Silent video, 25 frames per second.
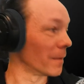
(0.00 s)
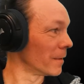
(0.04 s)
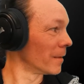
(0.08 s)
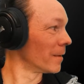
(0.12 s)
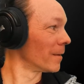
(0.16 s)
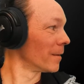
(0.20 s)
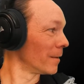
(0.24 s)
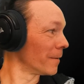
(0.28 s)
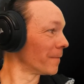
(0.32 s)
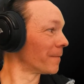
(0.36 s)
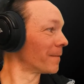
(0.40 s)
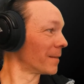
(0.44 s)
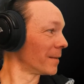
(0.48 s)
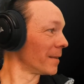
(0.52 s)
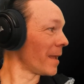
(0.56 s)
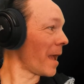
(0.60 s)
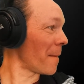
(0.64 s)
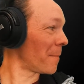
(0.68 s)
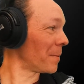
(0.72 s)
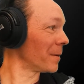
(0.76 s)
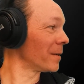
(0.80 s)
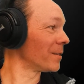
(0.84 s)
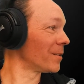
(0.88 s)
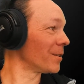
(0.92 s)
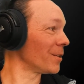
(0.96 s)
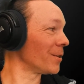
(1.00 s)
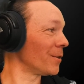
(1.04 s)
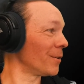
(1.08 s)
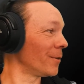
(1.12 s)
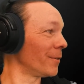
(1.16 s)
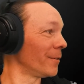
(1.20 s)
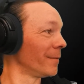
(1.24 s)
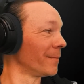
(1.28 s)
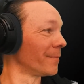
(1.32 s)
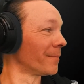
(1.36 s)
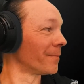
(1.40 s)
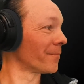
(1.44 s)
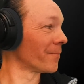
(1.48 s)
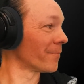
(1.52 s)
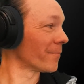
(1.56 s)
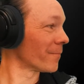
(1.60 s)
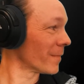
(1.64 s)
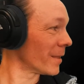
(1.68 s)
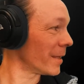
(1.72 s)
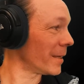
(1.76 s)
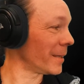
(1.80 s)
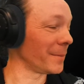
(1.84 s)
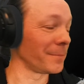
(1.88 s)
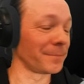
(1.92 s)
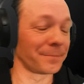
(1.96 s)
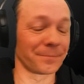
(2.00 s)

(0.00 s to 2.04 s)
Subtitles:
You've happened to you? Yeah?